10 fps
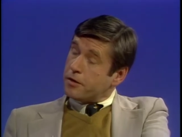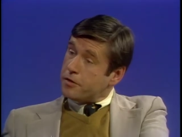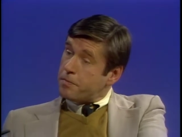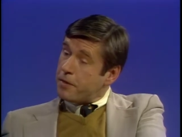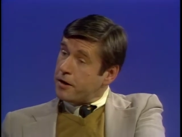
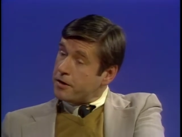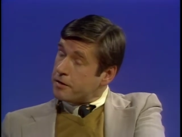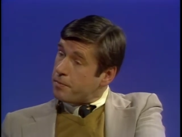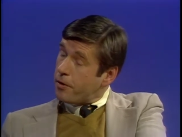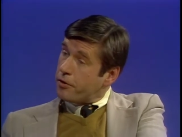depending
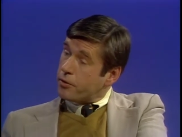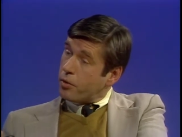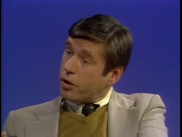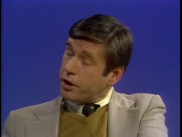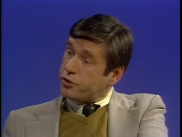upon the
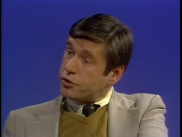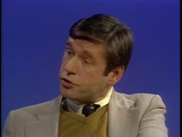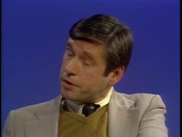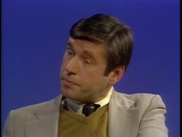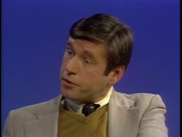
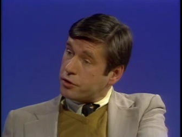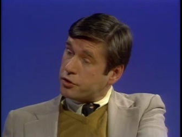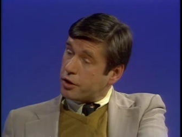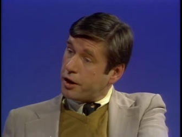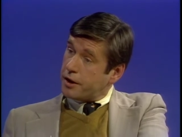relationship to the
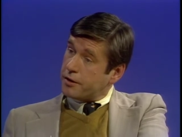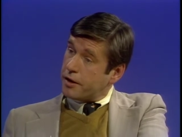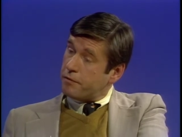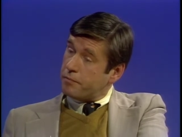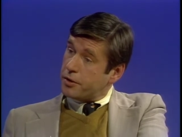Chilean
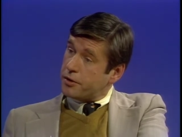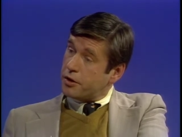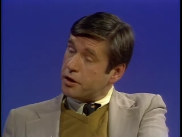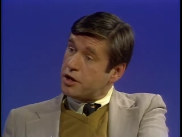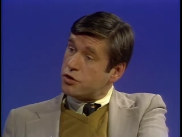government that
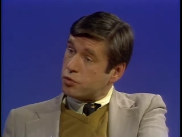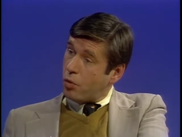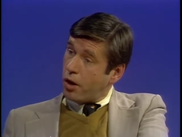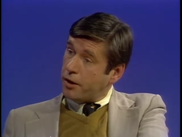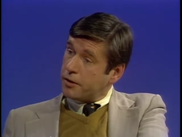leads
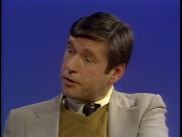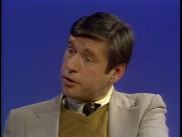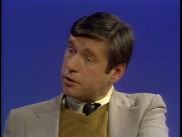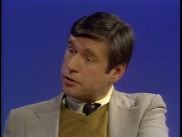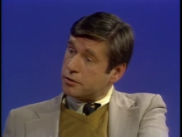one
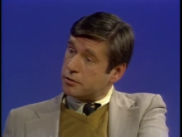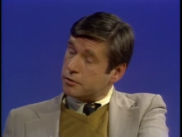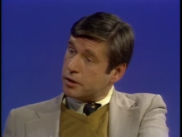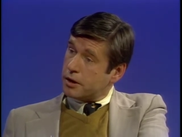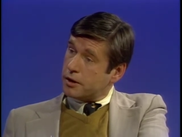to,
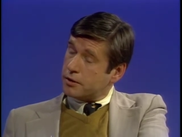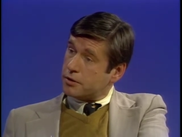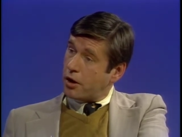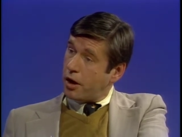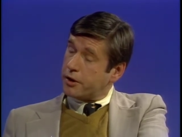uh,
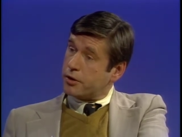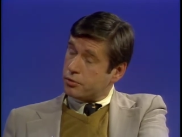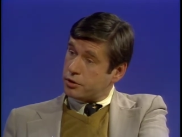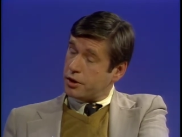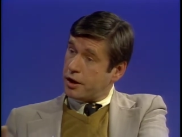to argue
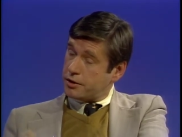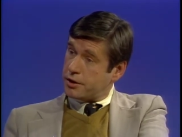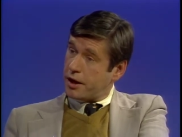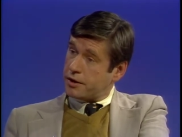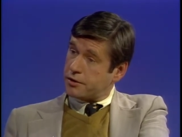Chile's
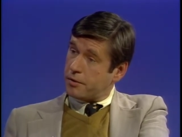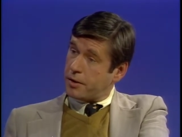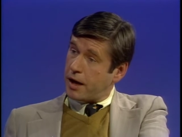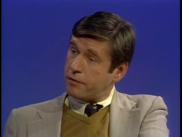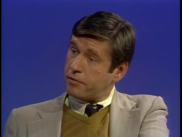case on
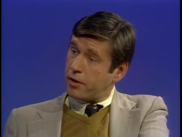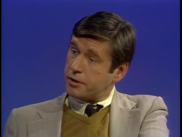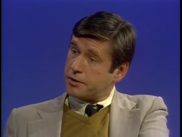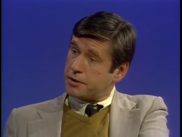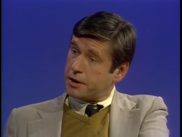behalf of
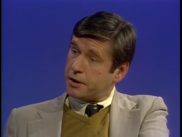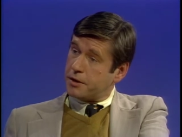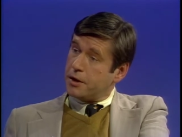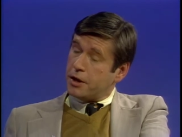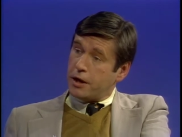Argentina,
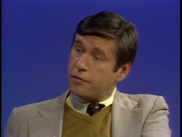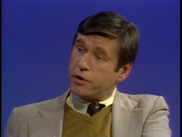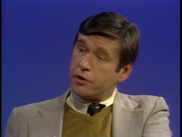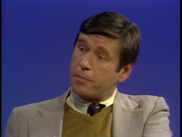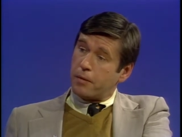mm -hmm. even
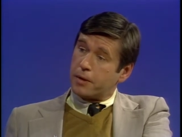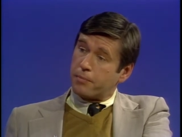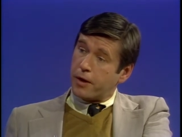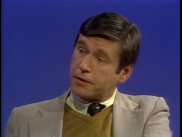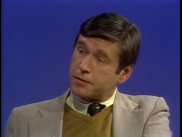in the public
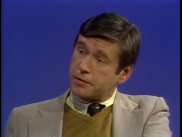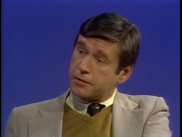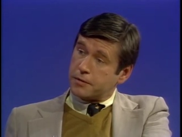press.